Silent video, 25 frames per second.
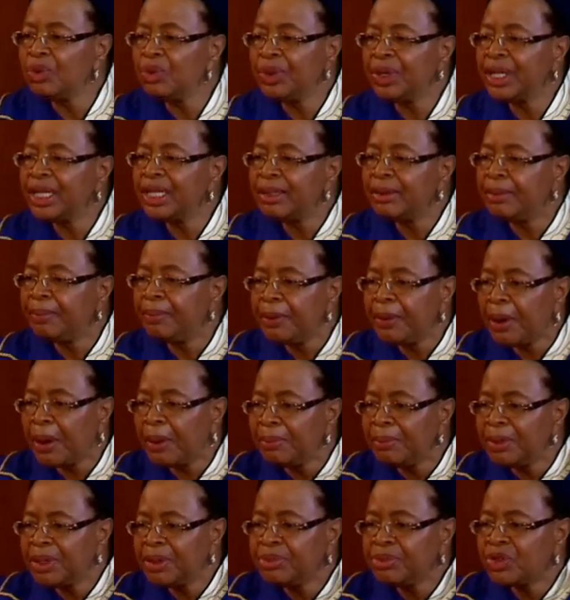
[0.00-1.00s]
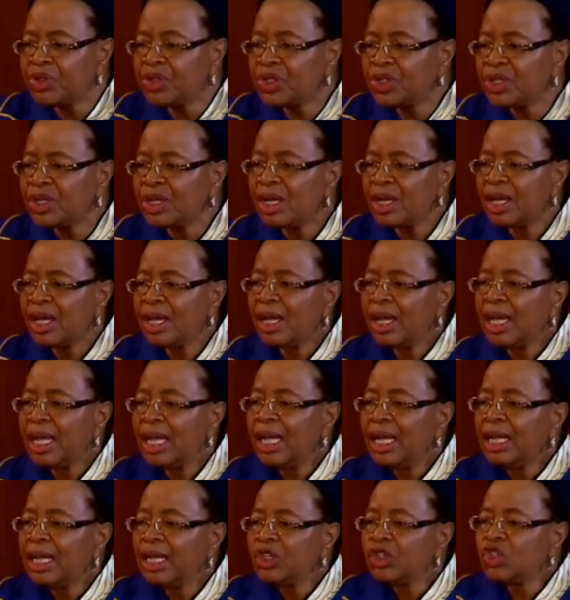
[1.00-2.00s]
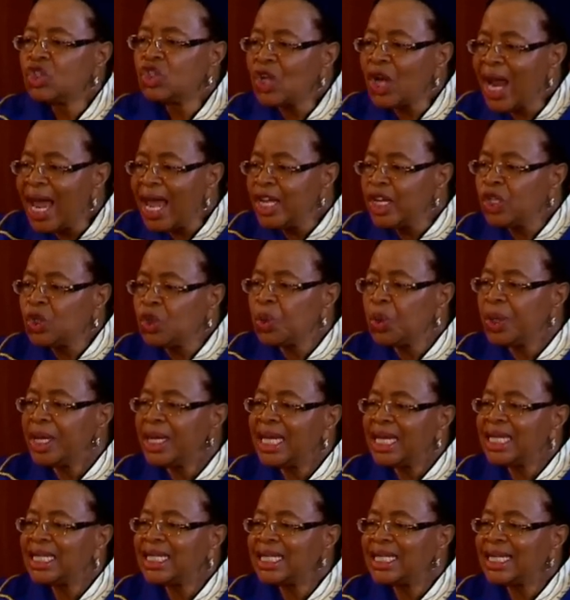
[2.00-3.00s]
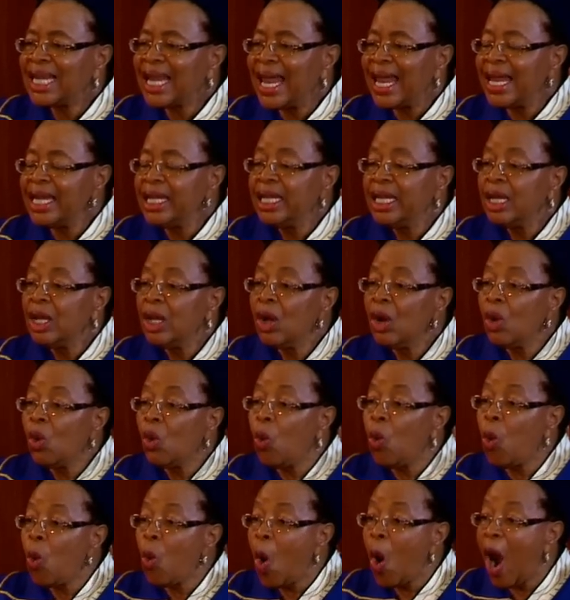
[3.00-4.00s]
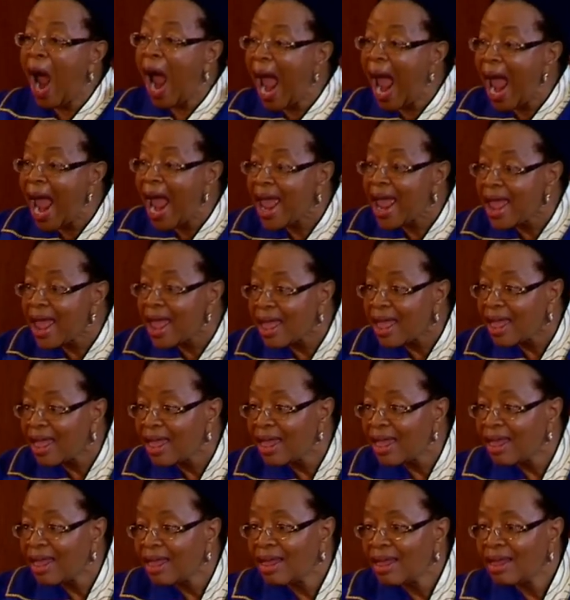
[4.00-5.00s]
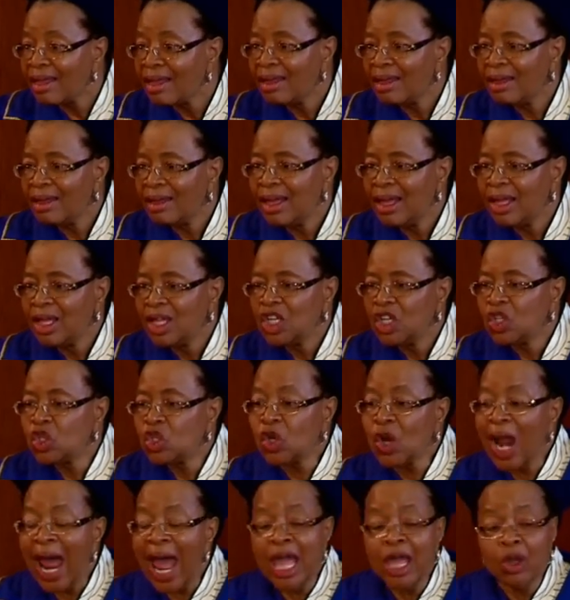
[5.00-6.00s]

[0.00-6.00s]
with the problems, try to understand why. Try